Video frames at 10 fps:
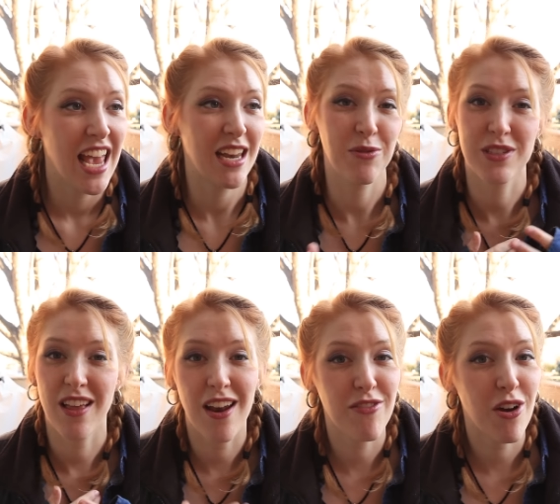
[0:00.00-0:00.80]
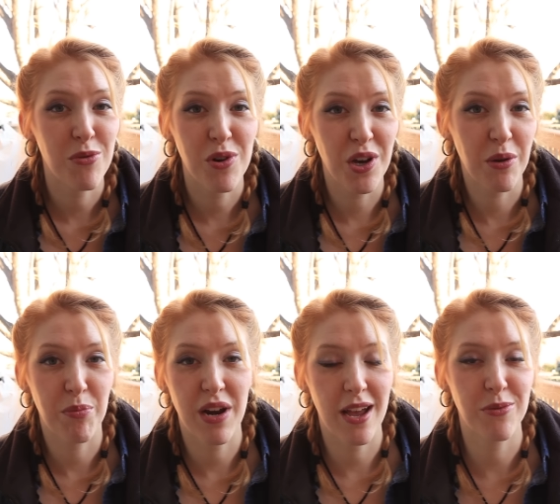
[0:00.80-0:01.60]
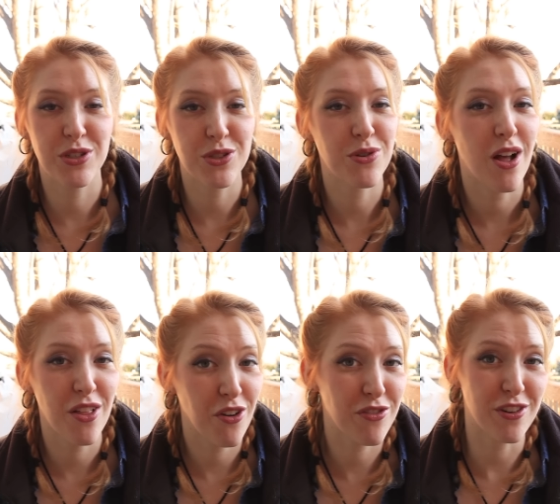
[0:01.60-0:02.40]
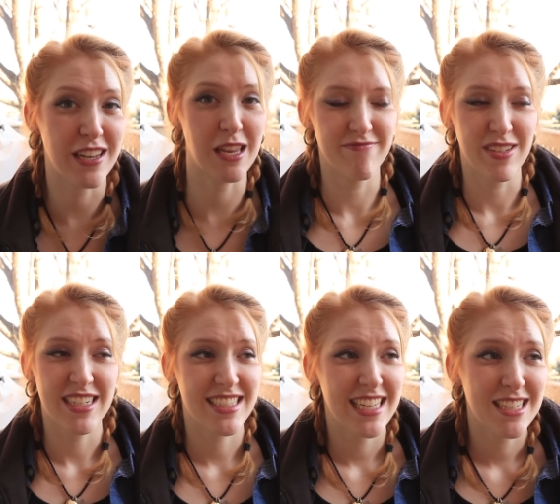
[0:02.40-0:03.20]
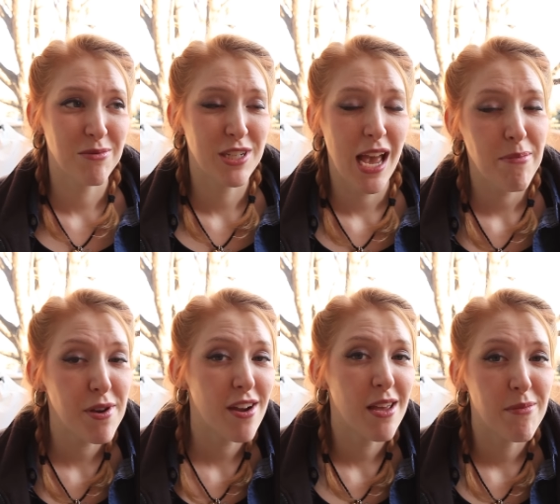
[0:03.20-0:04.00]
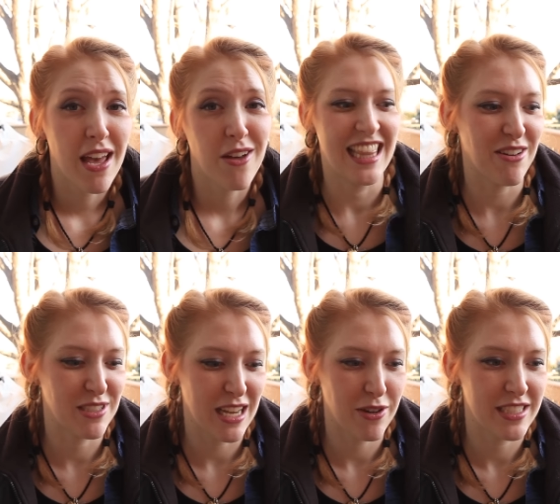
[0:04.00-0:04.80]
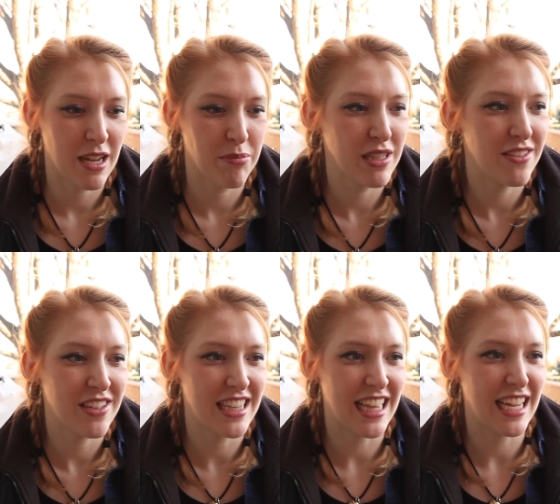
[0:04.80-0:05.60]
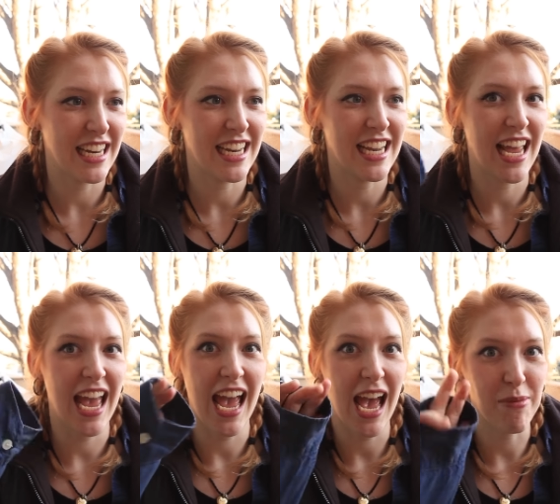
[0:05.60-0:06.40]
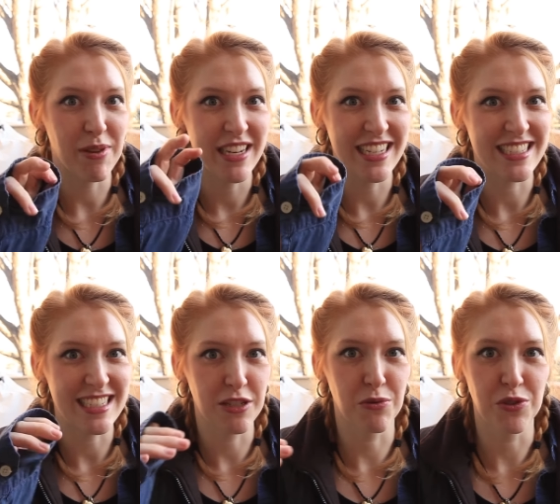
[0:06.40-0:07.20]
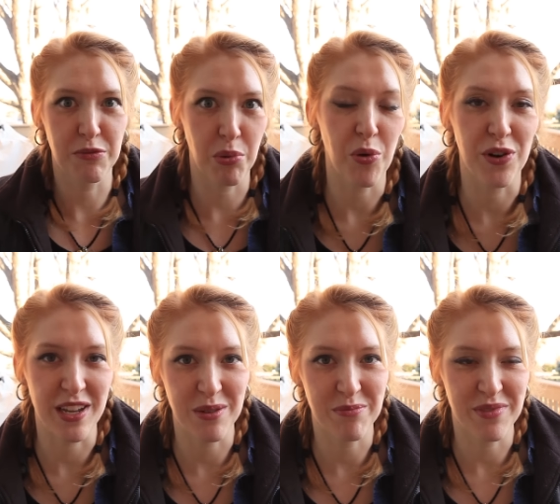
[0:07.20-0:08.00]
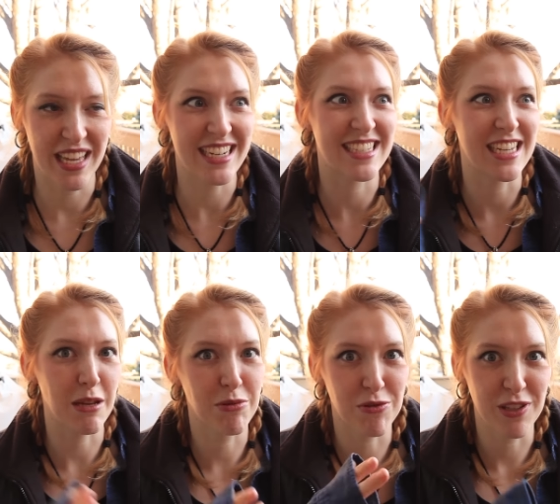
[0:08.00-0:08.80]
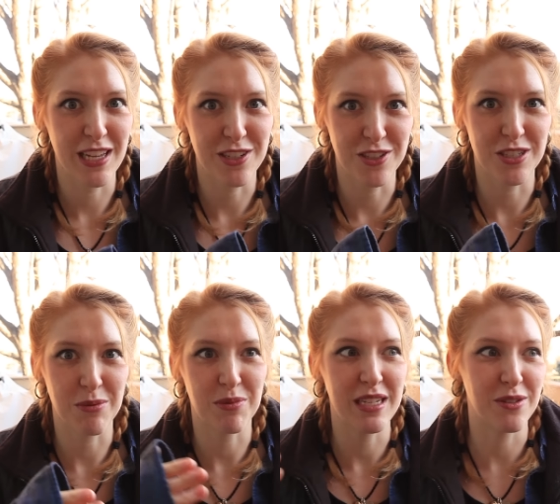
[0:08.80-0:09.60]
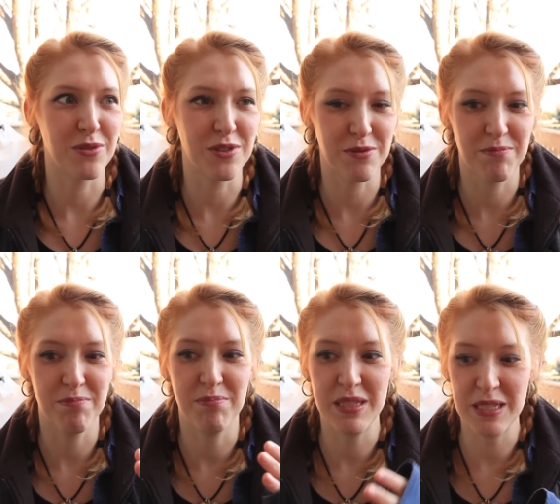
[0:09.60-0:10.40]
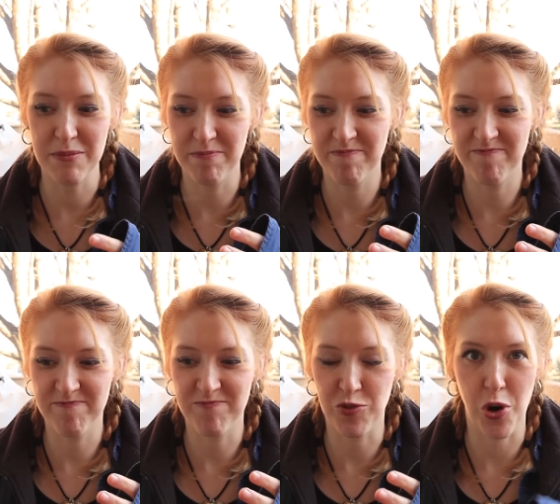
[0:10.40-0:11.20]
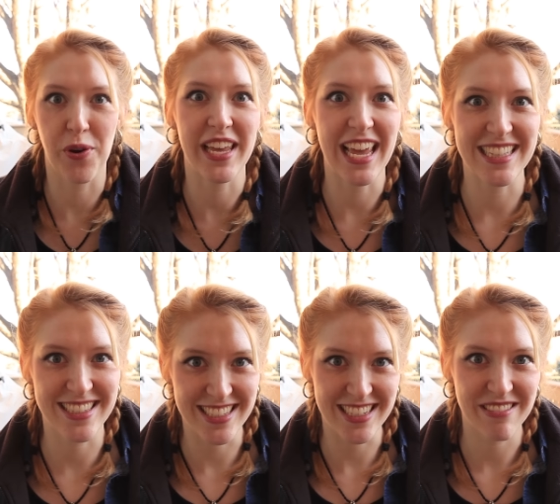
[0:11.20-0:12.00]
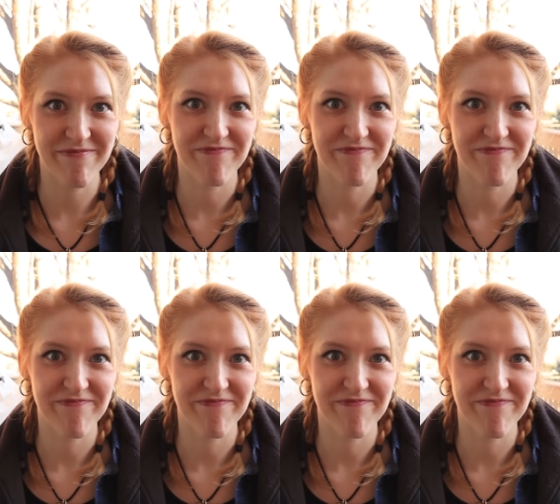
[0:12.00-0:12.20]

And it was a lot of hard work, but I would do it all over again because that's how much happier I am now. That was how I stopped believing that happiness equaled boredom, that a stable relationship equaled me growing antsy.